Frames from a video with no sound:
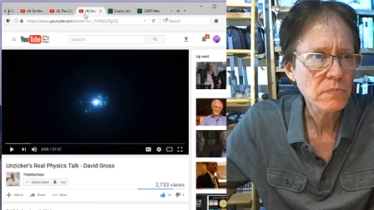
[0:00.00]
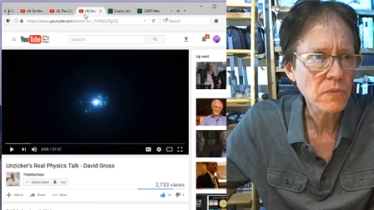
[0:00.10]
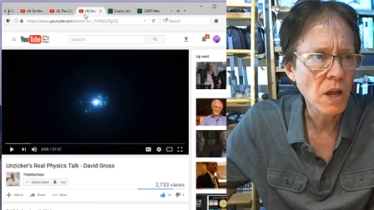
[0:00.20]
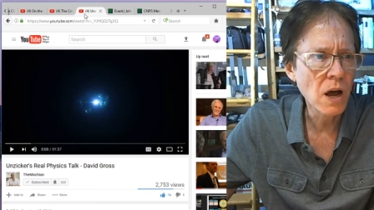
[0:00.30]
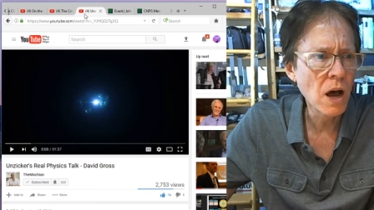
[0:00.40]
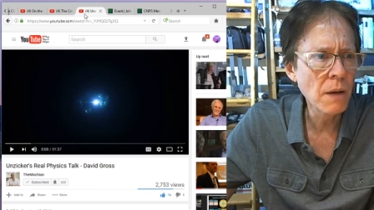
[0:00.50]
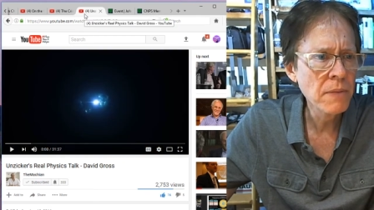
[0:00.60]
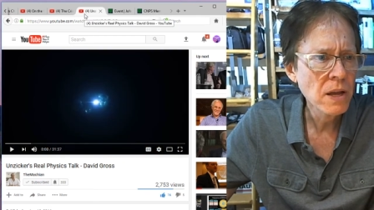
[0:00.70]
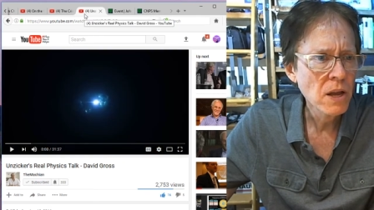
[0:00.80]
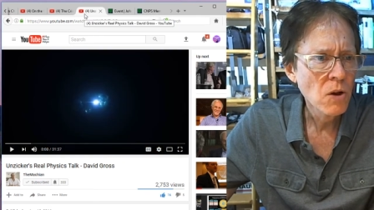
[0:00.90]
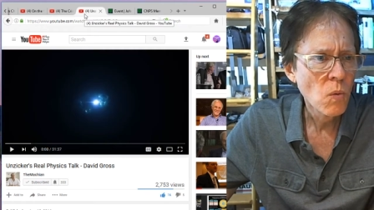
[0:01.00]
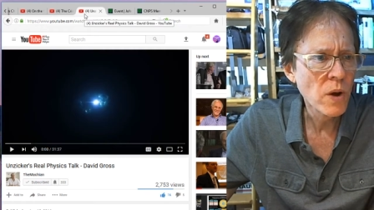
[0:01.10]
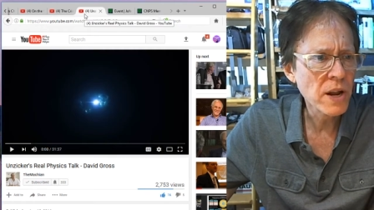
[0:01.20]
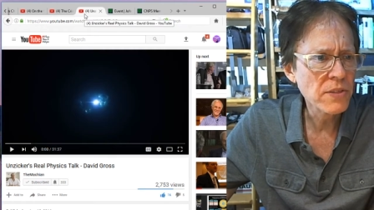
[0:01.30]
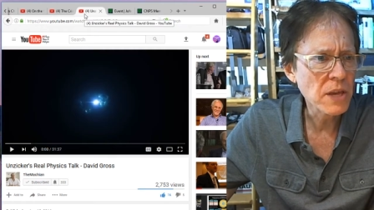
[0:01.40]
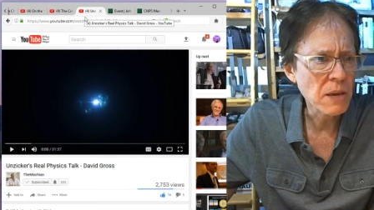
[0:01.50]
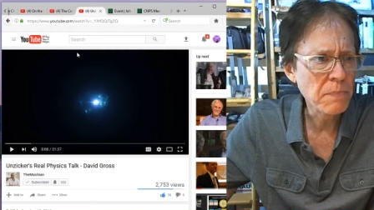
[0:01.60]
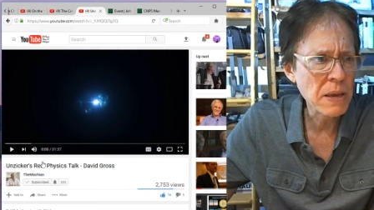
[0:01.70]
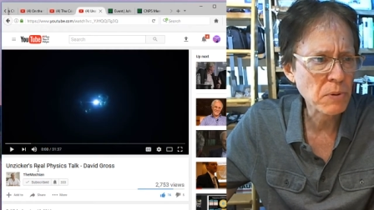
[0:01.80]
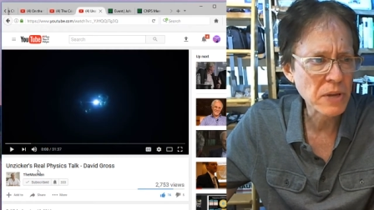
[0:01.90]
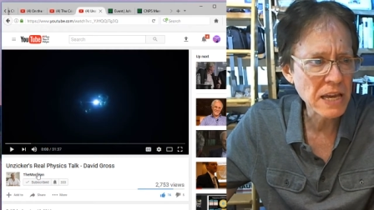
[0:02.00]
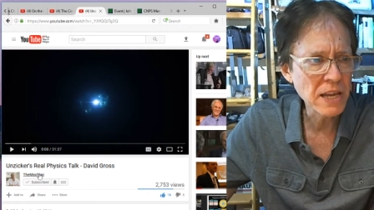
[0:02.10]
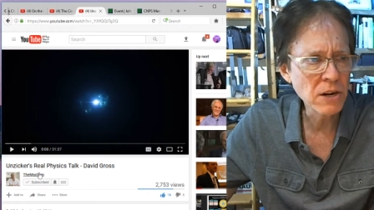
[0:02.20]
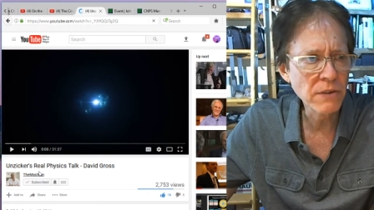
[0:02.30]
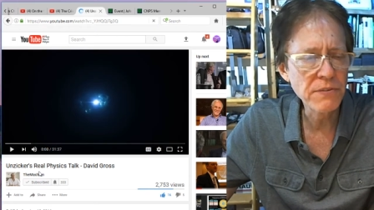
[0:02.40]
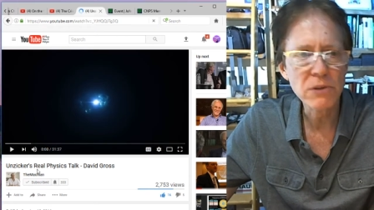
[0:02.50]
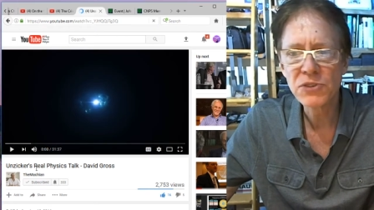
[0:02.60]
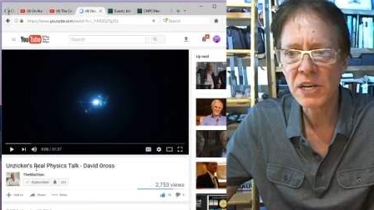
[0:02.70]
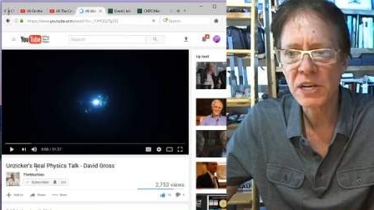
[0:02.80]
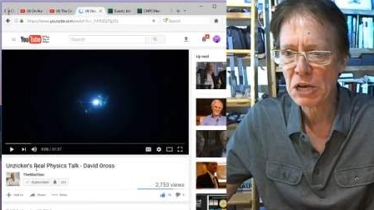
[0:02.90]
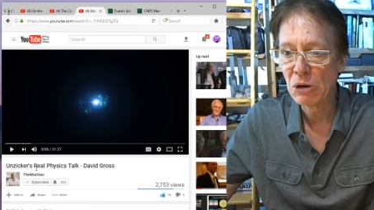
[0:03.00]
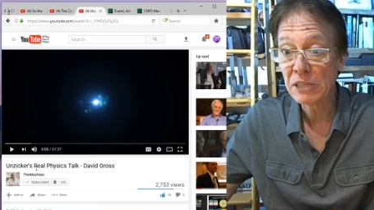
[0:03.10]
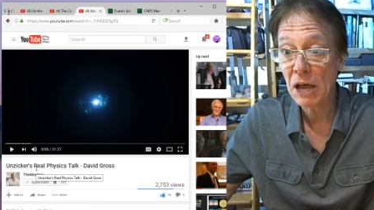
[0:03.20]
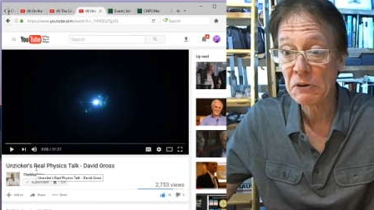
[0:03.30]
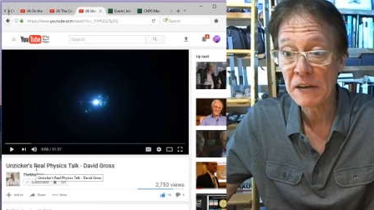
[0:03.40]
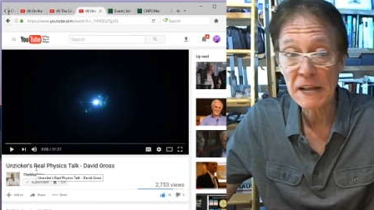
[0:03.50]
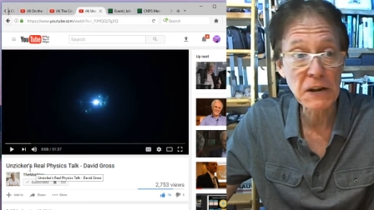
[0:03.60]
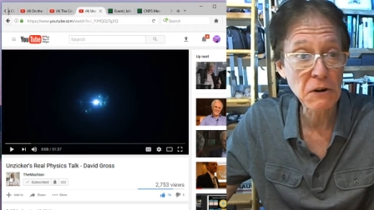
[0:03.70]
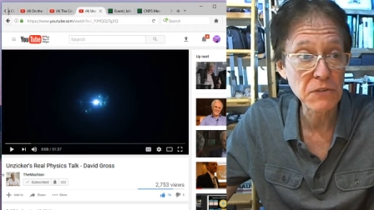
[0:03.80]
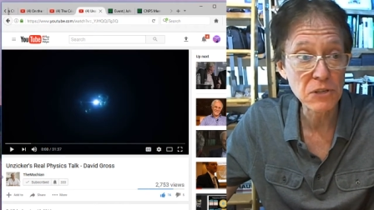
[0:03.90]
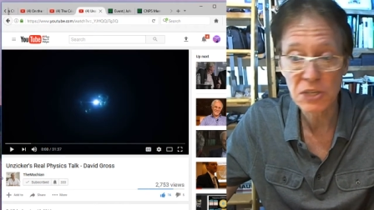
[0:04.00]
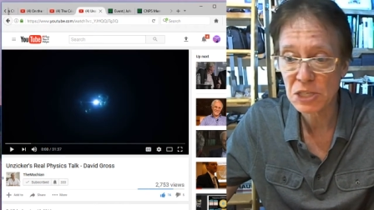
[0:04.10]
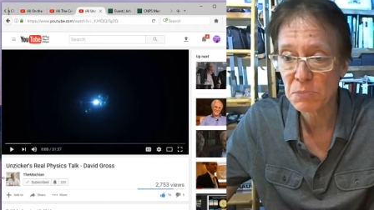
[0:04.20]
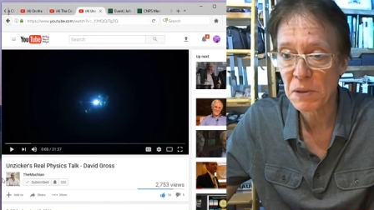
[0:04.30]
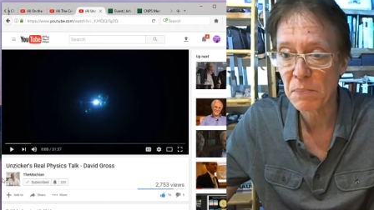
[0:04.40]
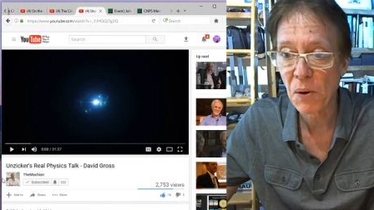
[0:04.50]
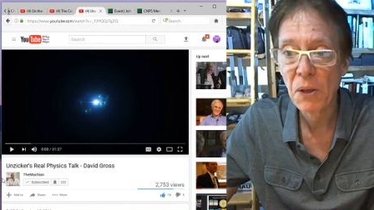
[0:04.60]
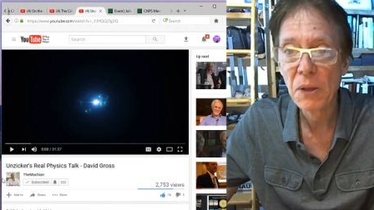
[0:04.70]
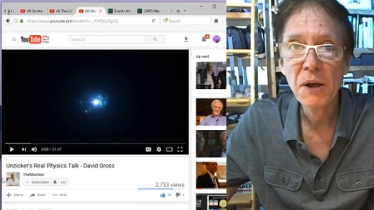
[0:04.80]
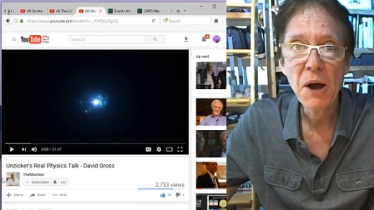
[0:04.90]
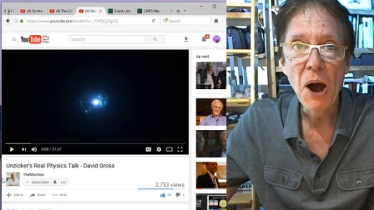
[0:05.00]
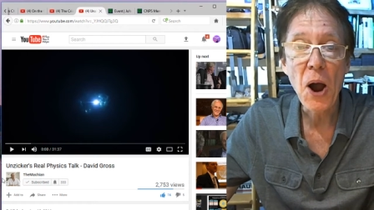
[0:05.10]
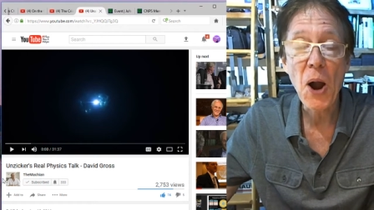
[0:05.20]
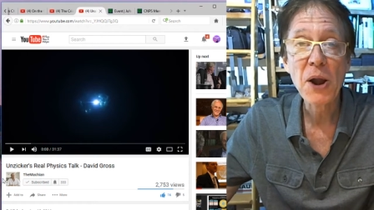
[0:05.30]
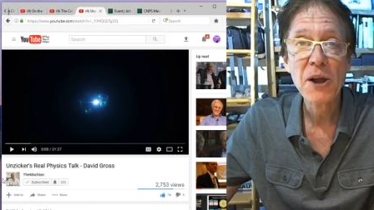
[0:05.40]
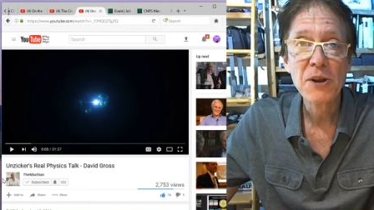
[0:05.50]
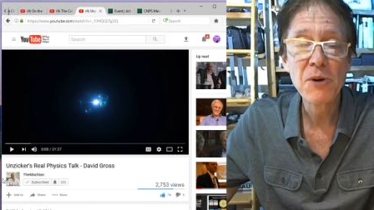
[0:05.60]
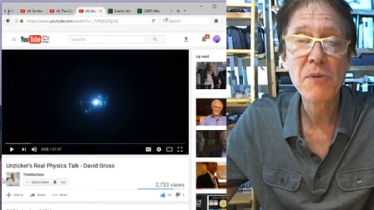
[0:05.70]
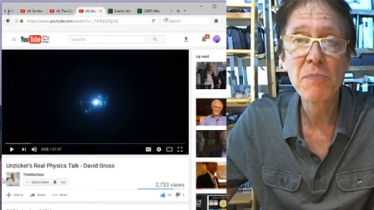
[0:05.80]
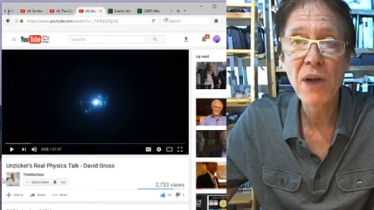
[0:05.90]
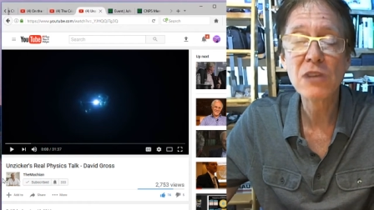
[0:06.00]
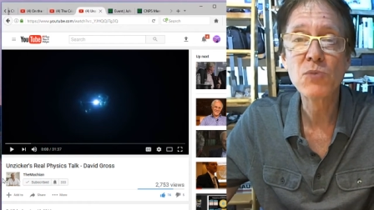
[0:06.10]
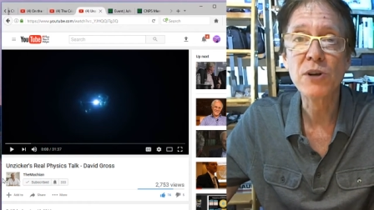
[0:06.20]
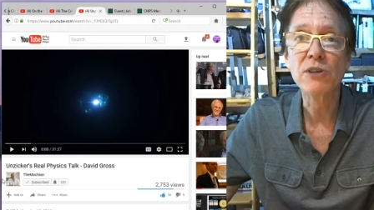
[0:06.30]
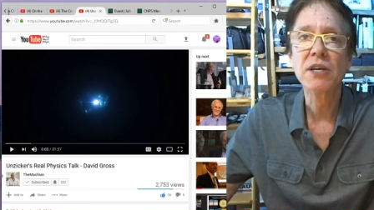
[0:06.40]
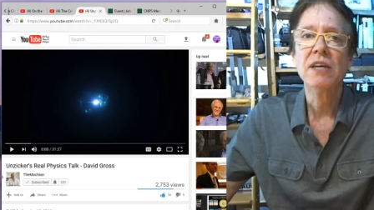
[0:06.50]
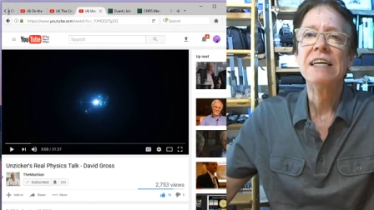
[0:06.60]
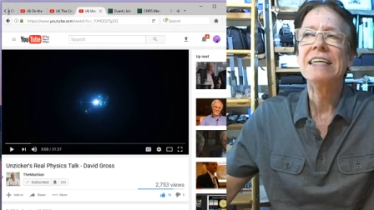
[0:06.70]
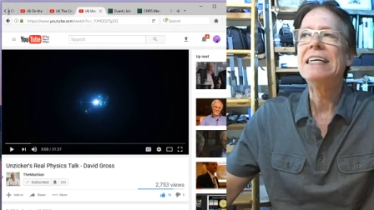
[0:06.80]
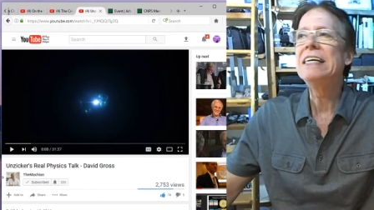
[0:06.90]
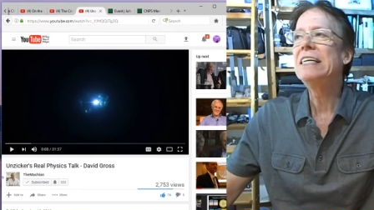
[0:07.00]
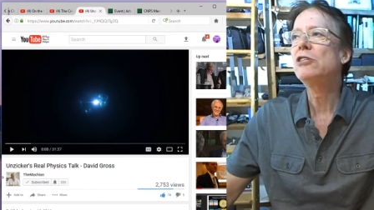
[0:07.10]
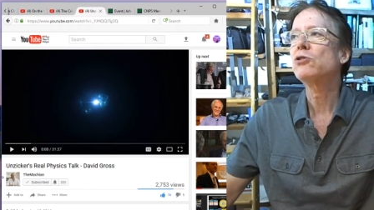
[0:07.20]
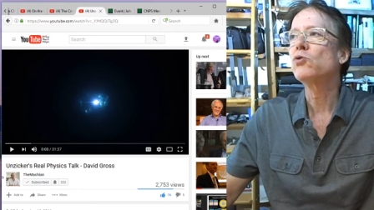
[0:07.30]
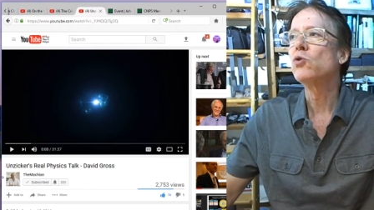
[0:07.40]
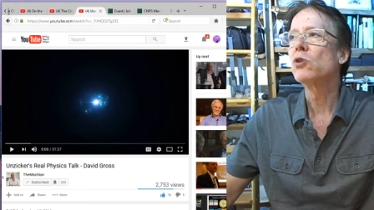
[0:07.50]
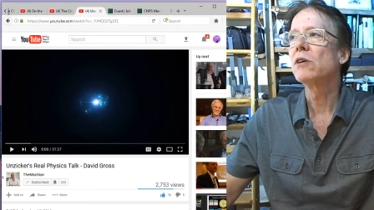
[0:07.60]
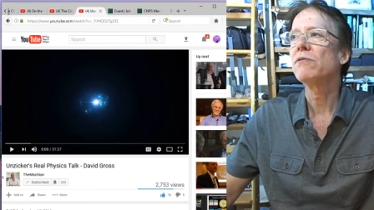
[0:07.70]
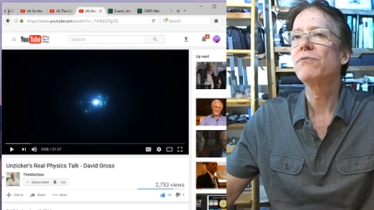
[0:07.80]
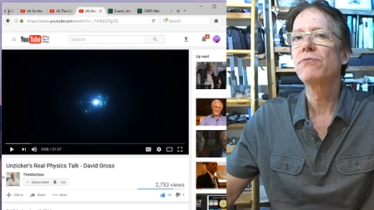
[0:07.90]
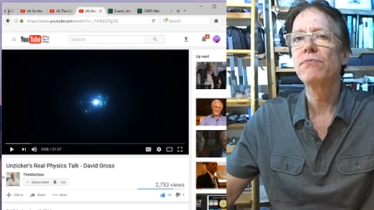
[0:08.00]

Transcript: Um, one of the people he interviews, and he goes out and interviews these people, are Nobel Prize winners. And he sort of,